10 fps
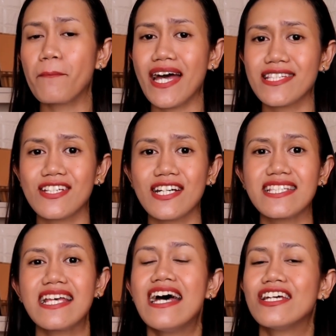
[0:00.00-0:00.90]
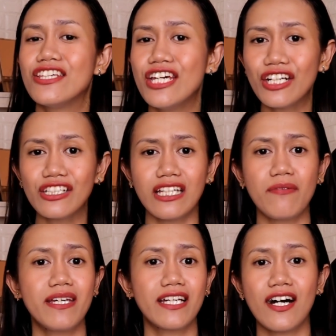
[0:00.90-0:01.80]
pesos yearly
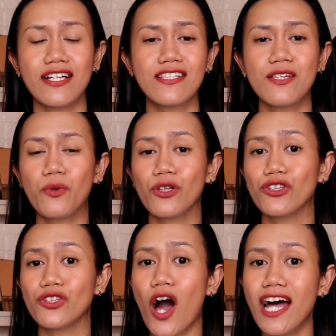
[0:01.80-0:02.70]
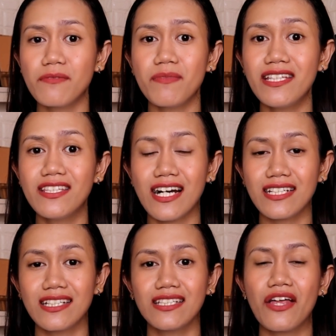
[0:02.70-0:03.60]
because you will not be
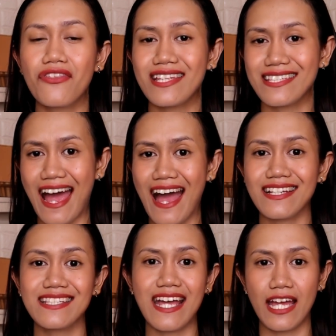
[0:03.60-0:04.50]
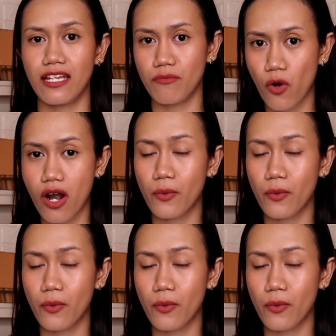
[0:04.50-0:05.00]
deducted the tax anymore.